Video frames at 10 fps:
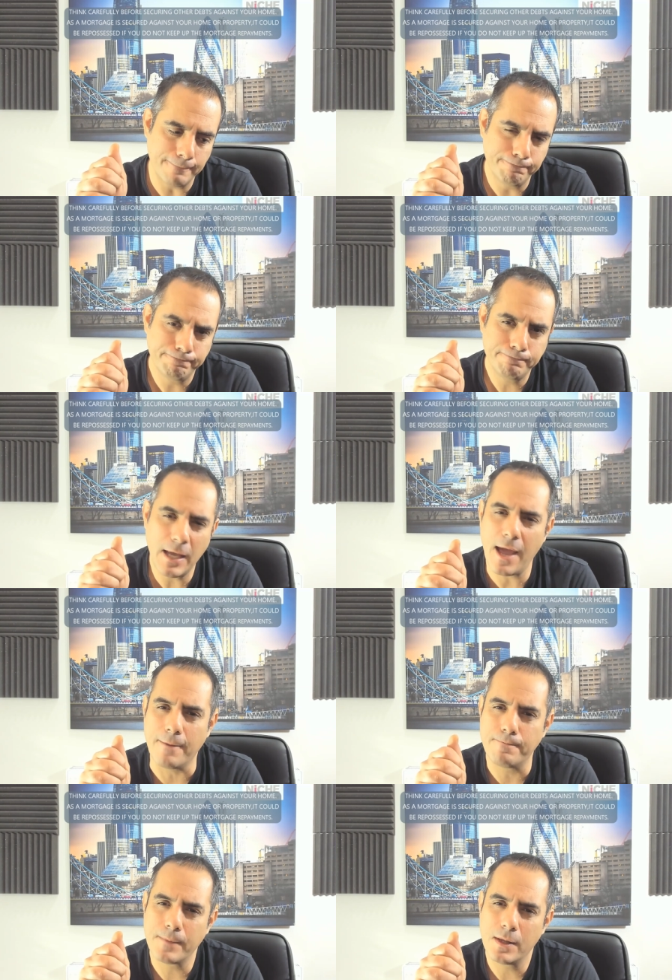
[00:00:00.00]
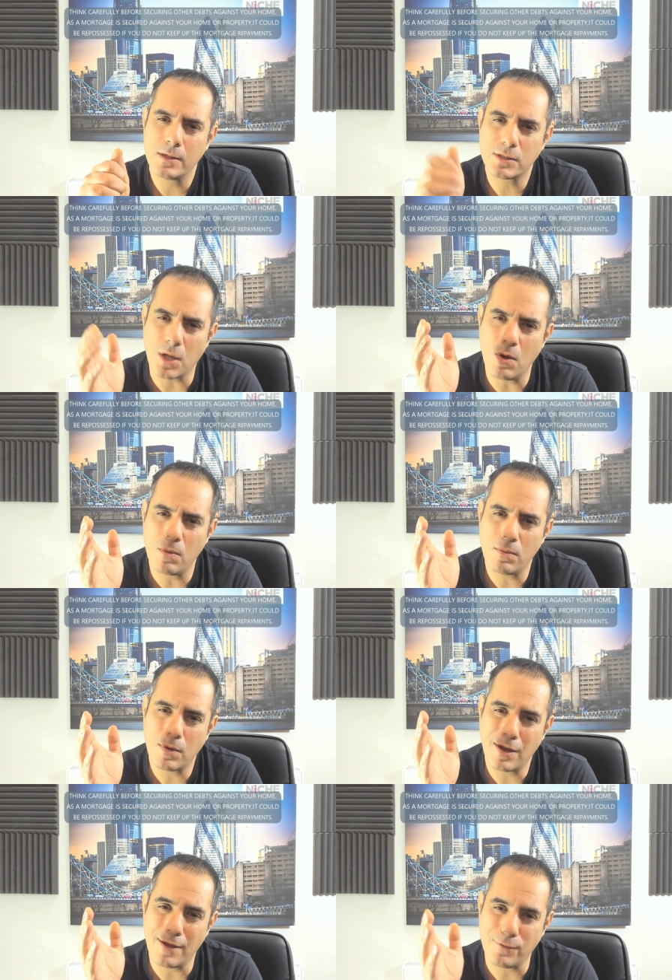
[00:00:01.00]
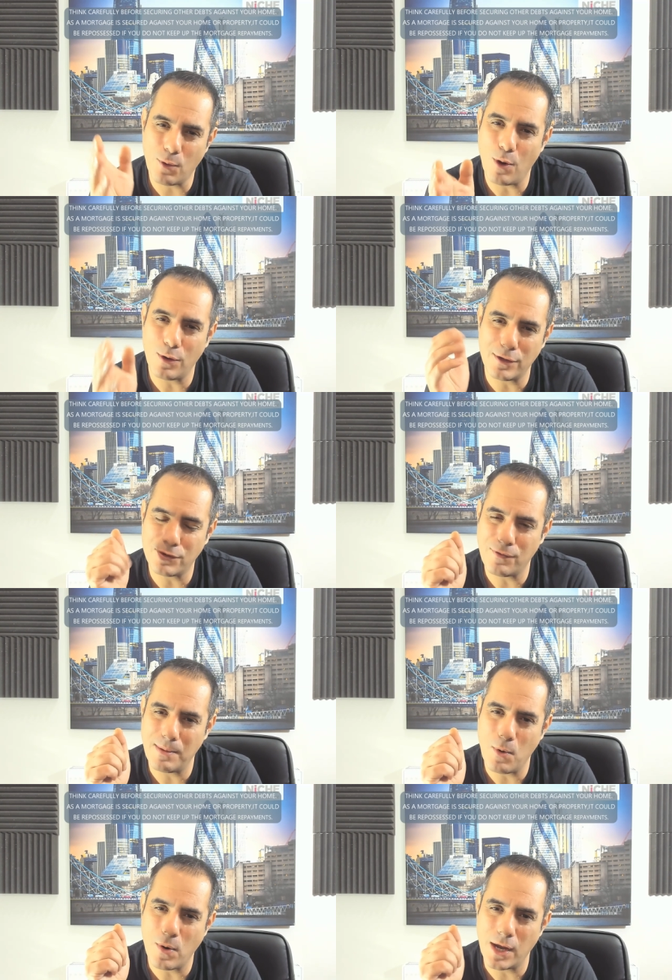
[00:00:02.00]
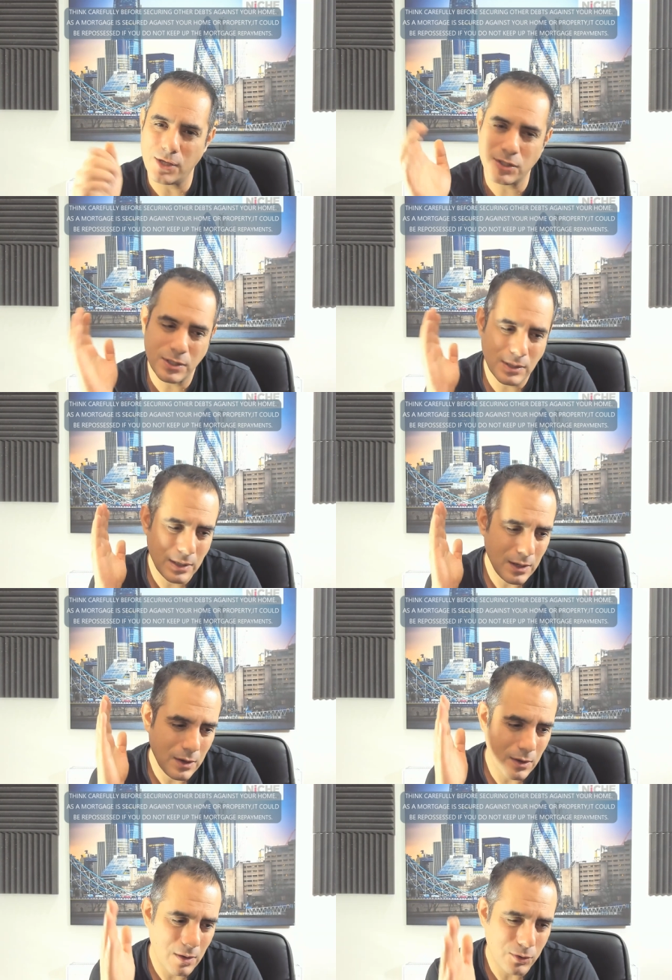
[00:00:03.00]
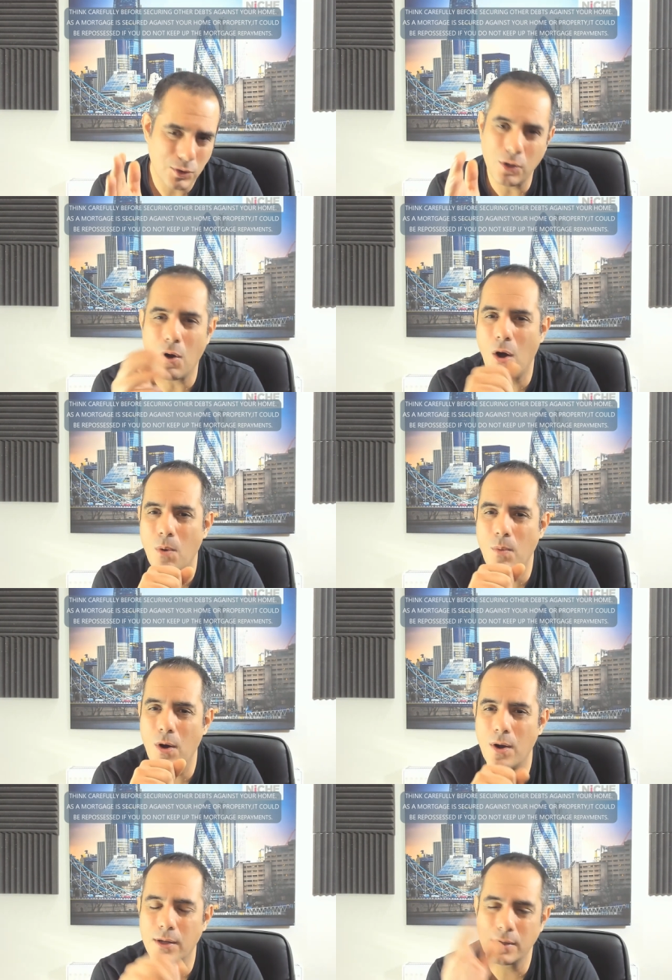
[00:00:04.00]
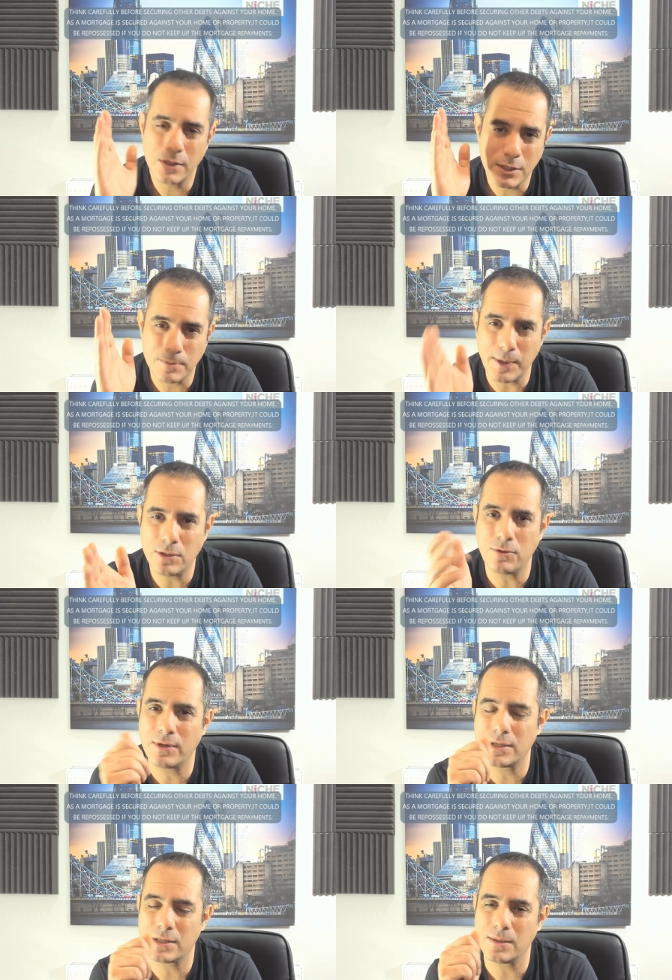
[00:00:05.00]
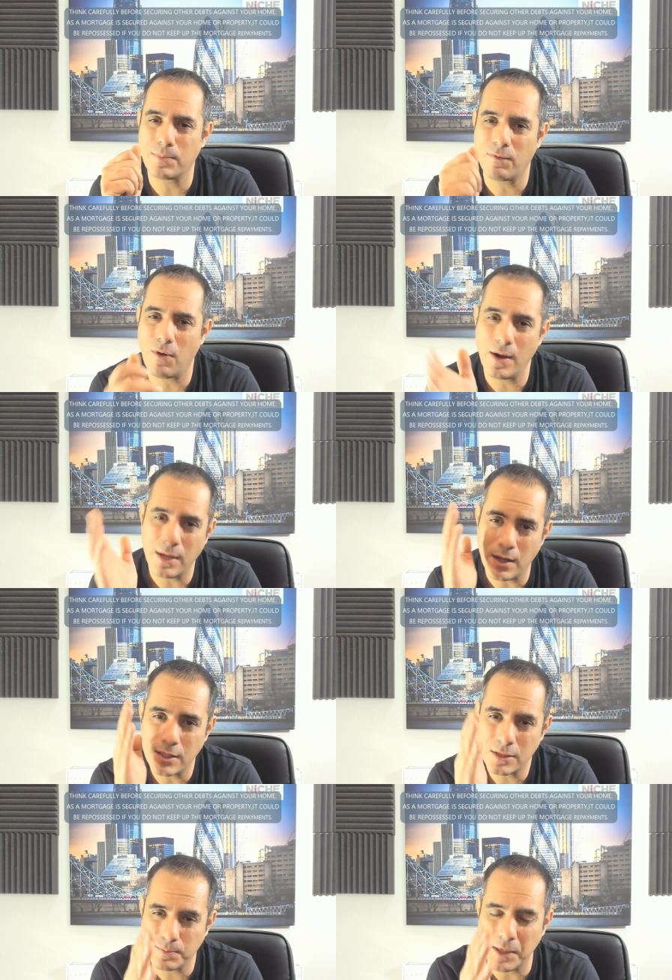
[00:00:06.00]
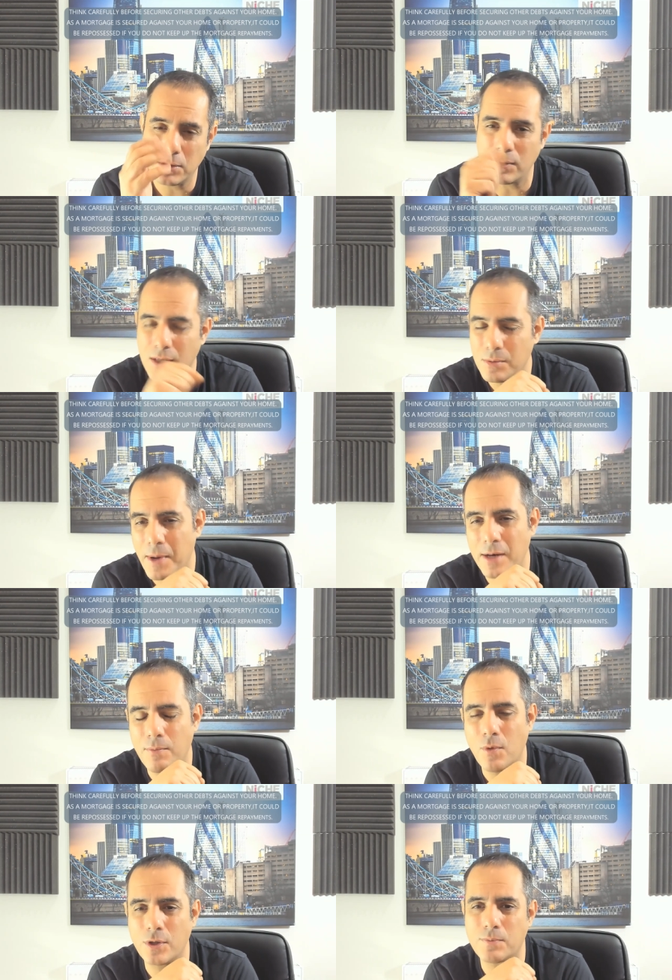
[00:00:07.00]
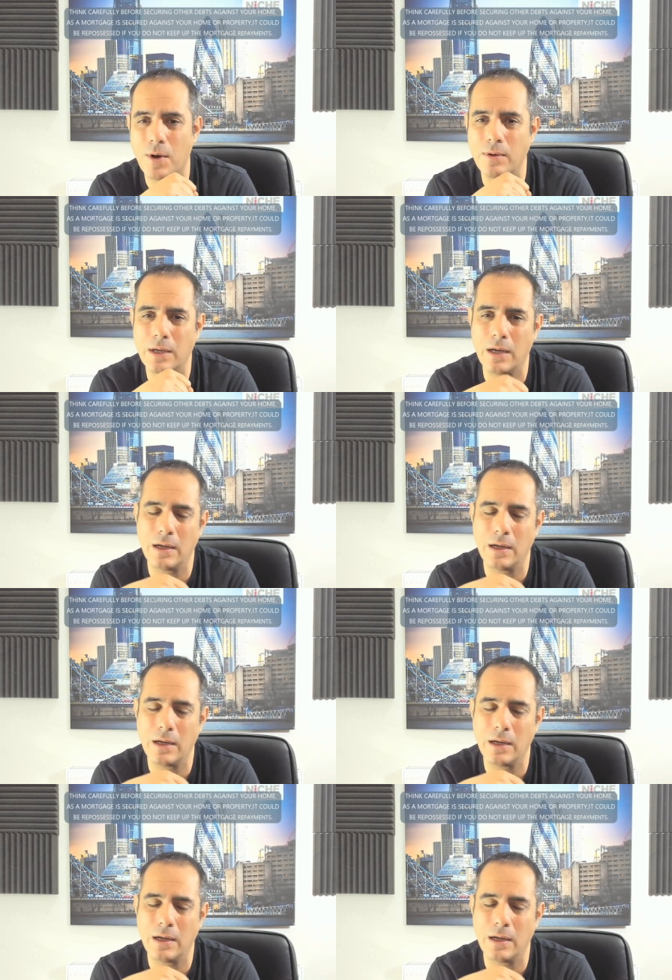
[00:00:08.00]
Yeah, so if you are looking to remortgage, do your homework, speak to your existing provider, speak to an independent mortgage broker,